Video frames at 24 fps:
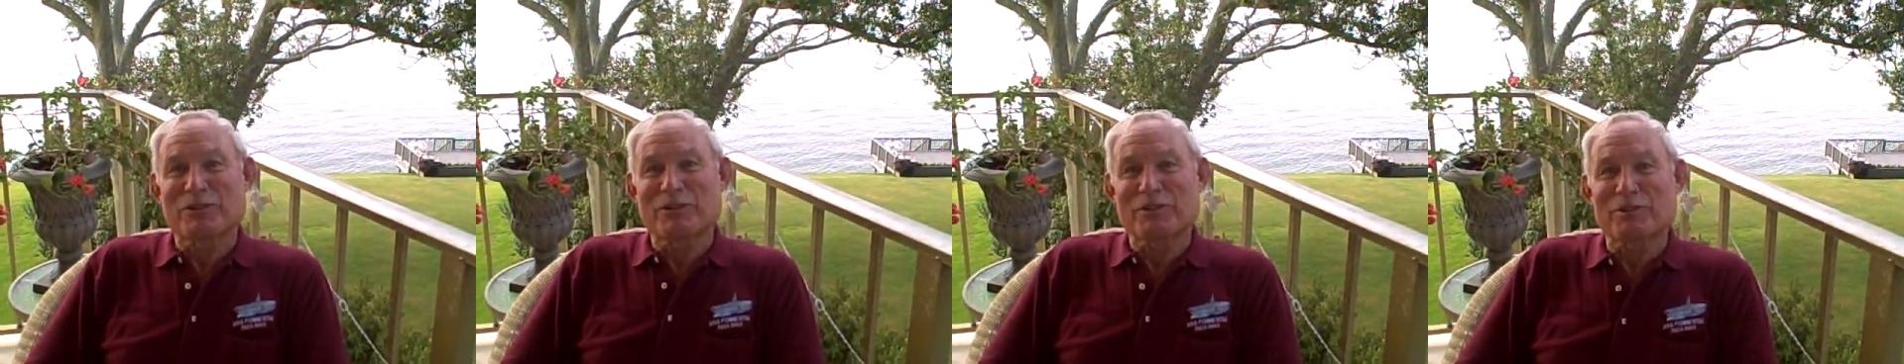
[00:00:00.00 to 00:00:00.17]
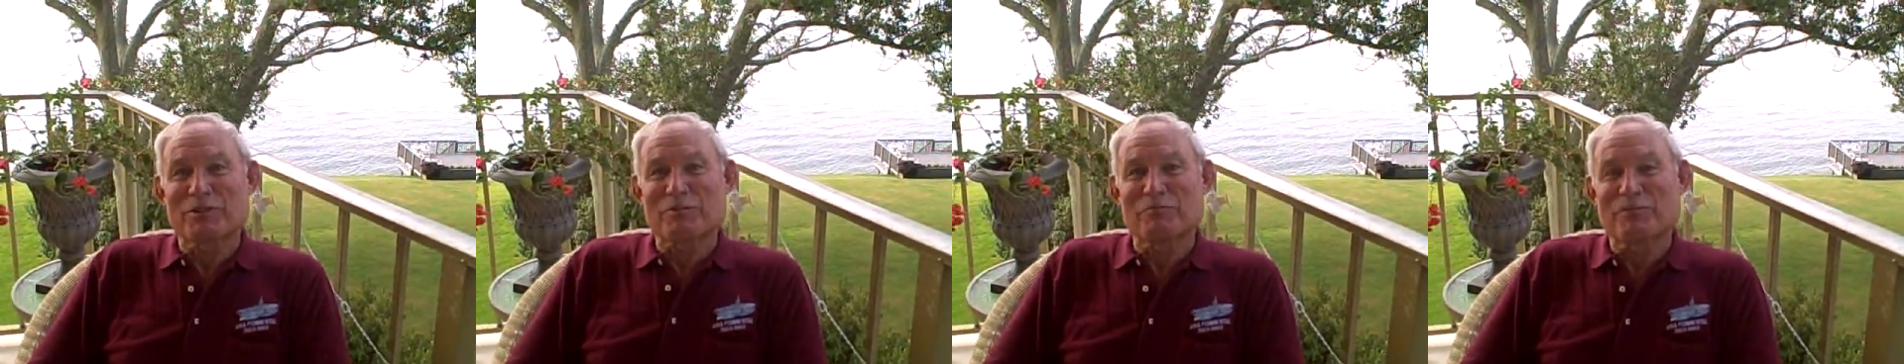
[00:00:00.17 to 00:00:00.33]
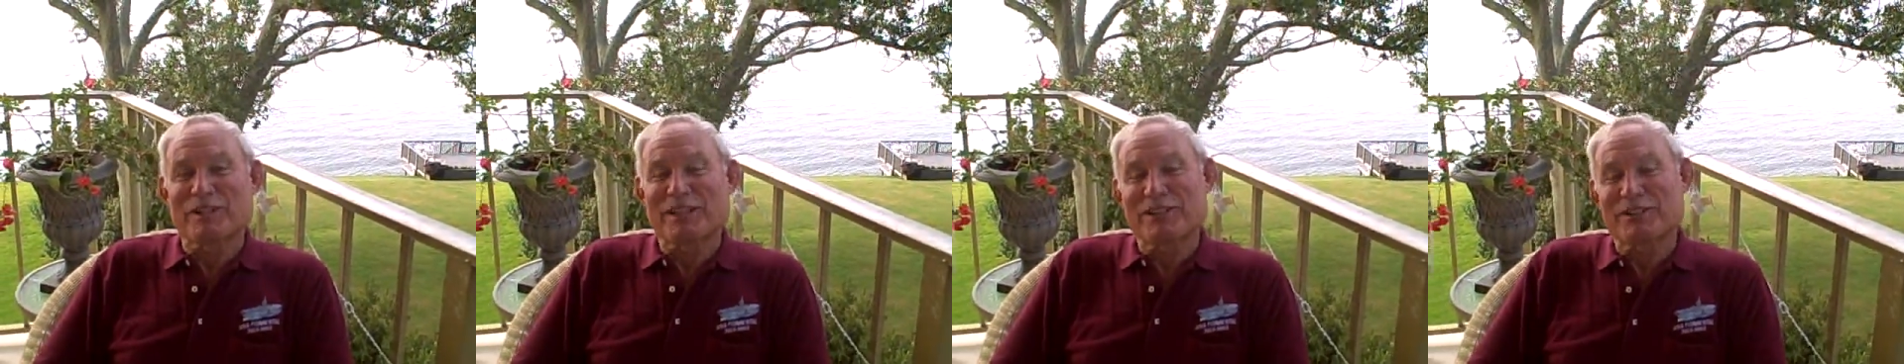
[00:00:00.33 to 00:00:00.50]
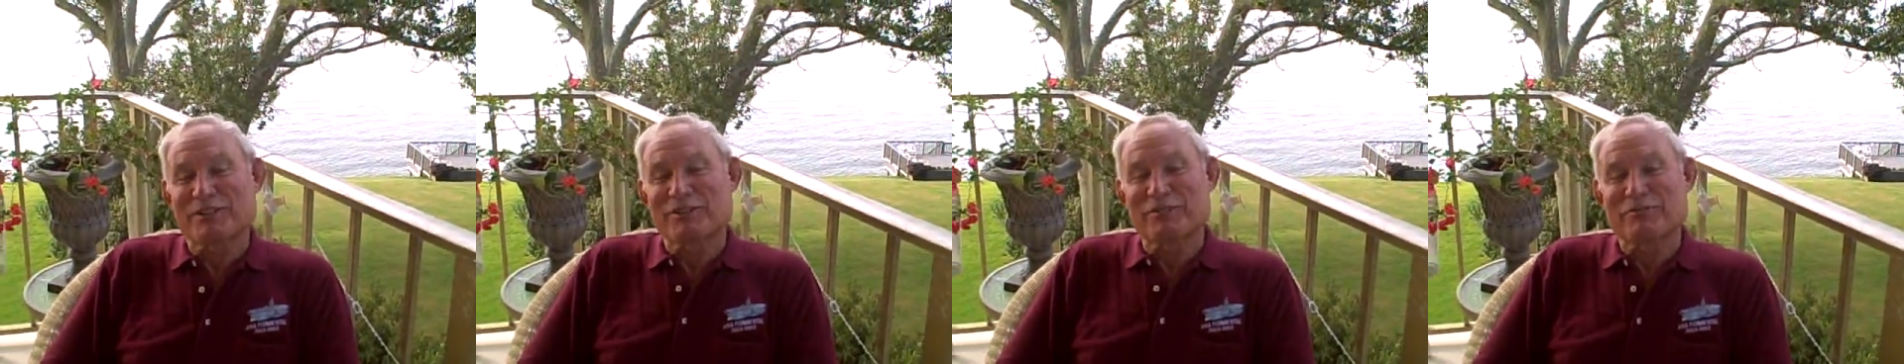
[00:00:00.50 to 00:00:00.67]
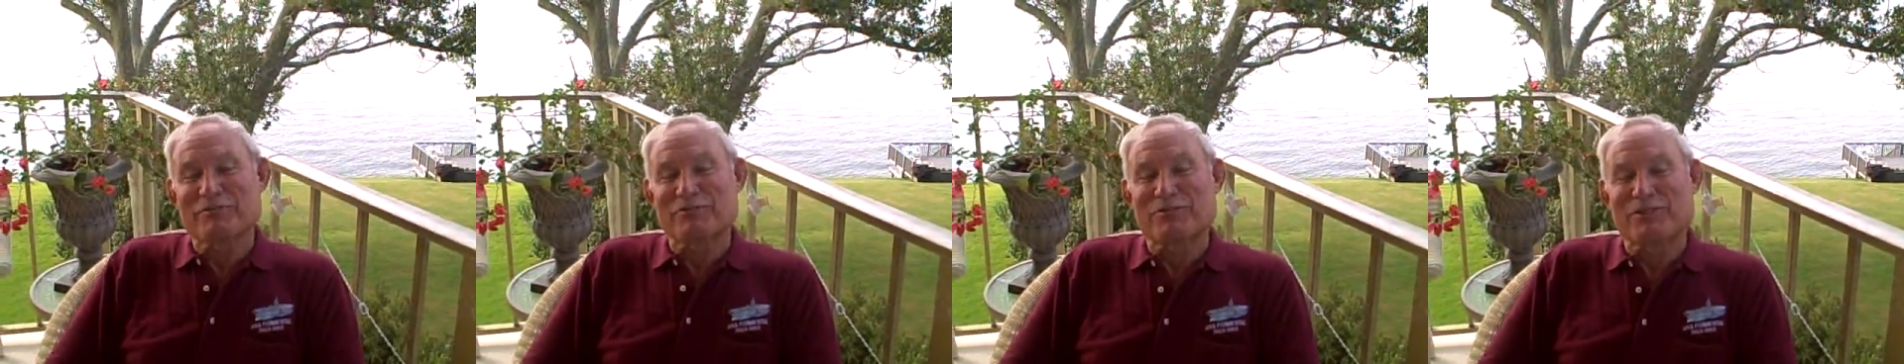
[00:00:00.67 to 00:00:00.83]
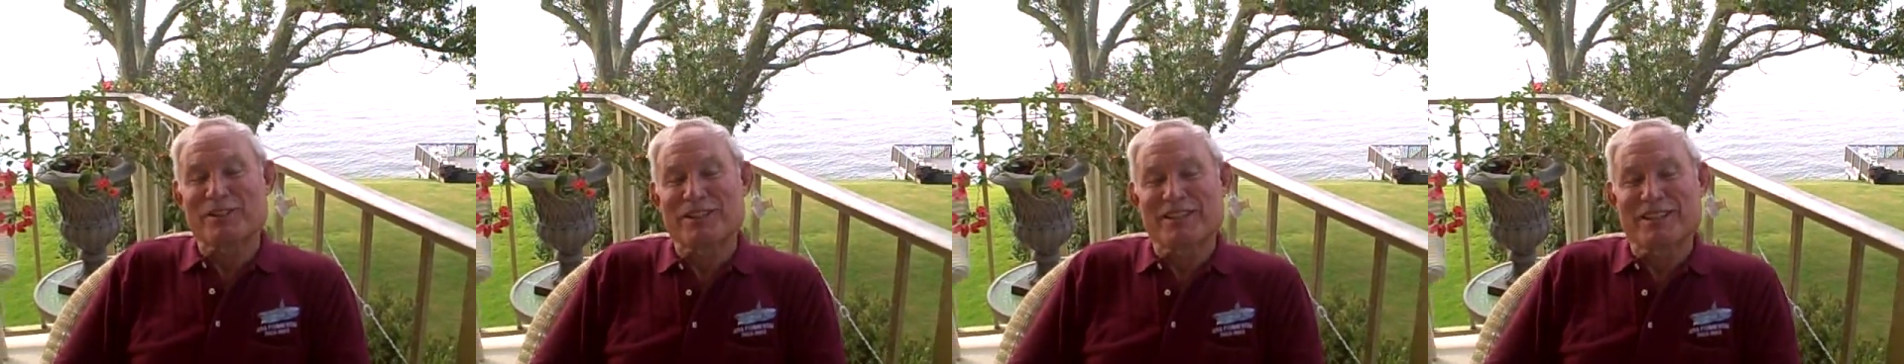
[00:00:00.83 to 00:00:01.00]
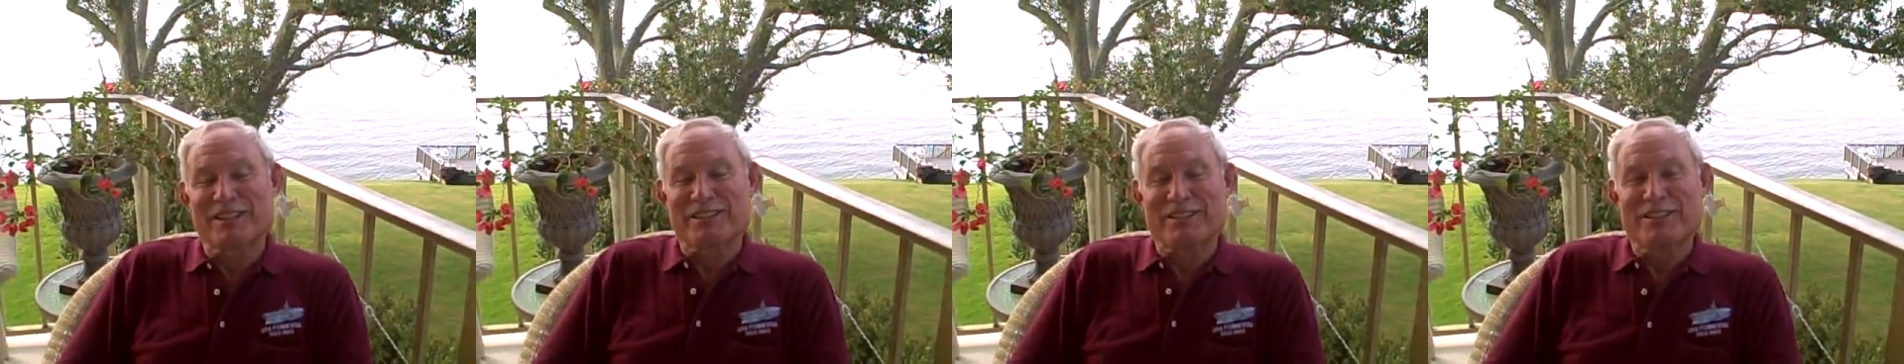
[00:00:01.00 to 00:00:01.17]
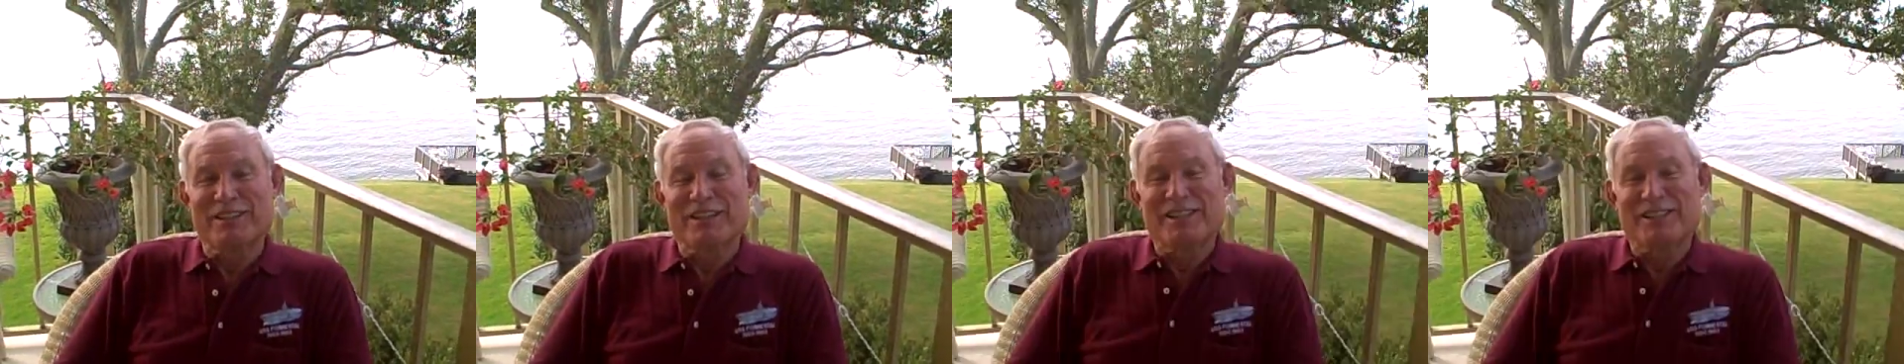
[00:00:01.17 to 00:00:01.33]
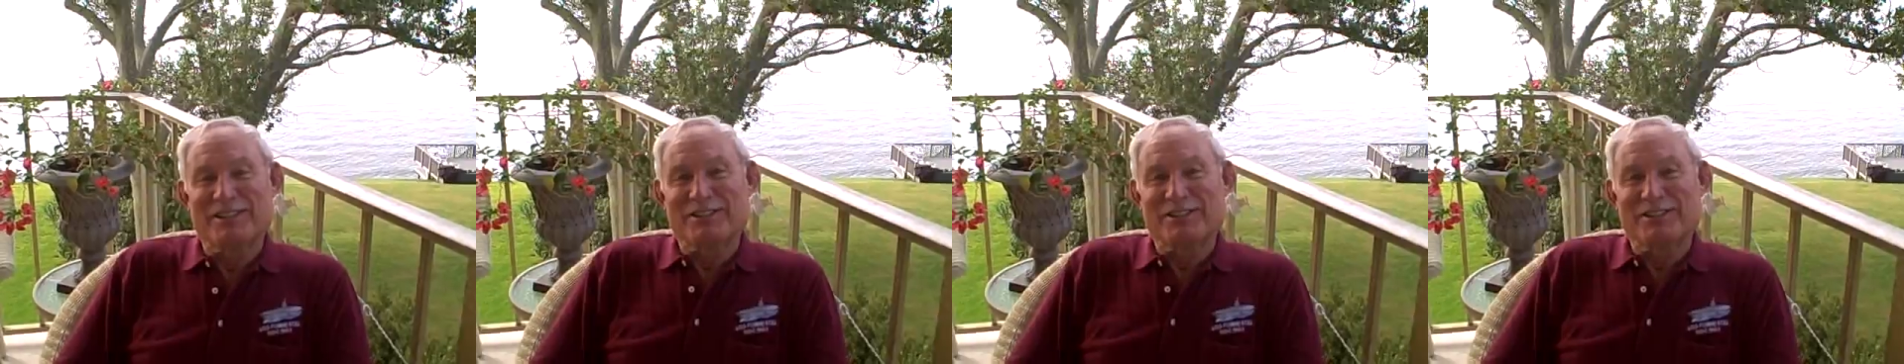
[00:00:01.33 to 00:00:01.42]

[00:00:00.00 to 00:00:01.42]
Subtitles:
is my good friend